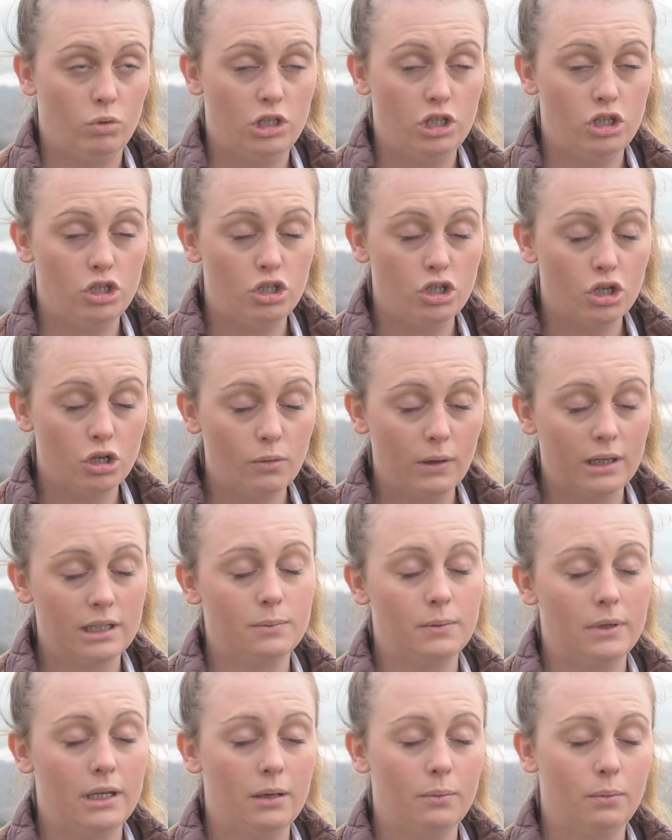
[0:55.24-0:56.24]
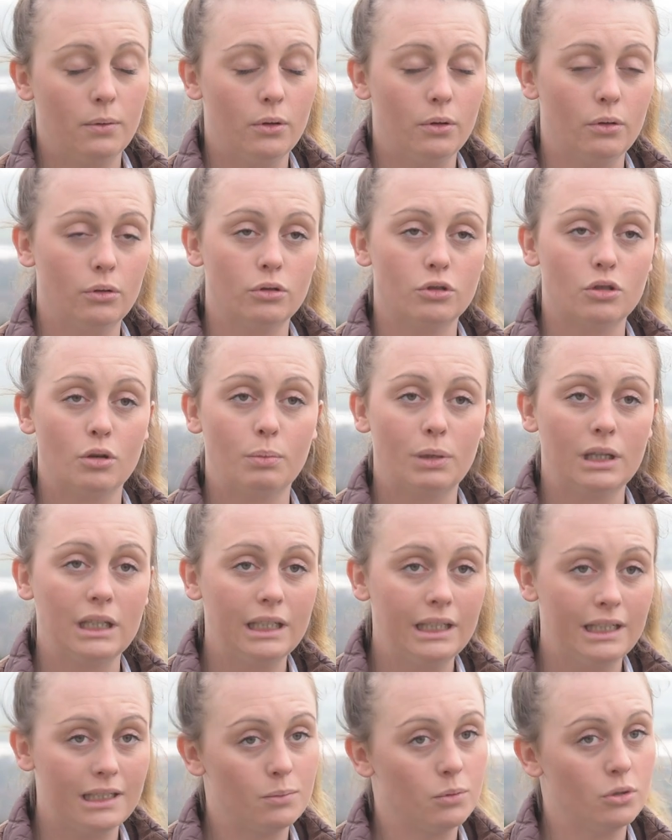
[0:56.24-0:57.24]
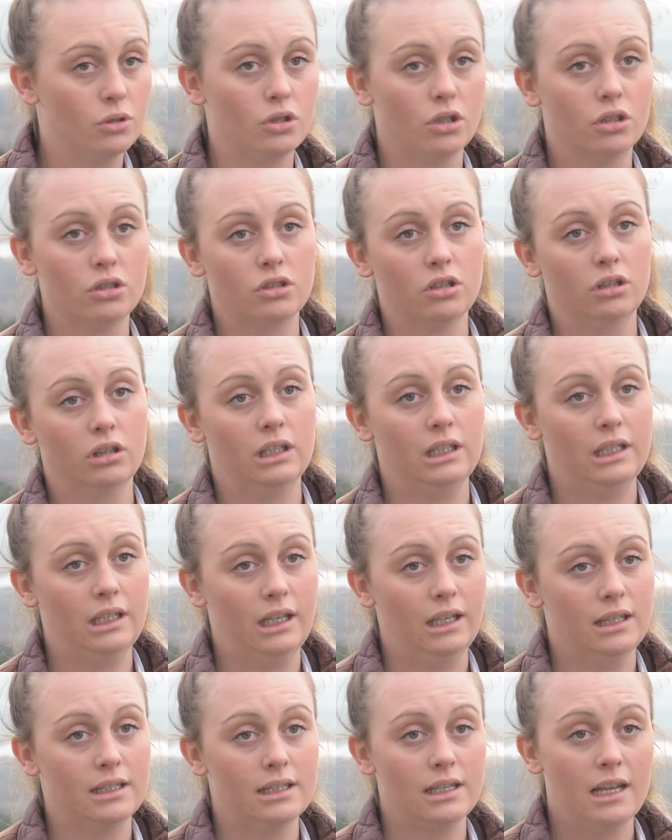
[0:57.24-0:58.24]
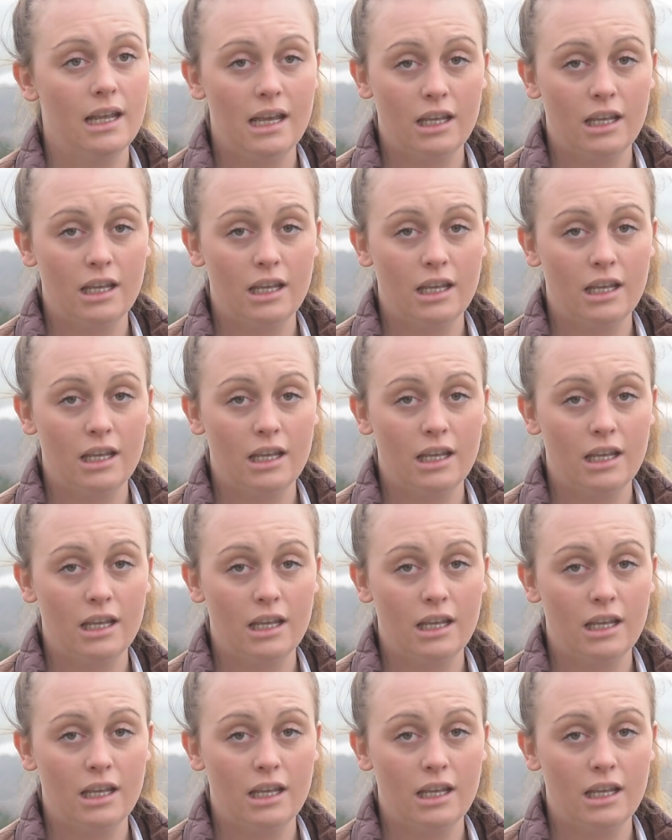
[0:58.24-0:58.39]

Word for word: We do ask people to please put dogs on leads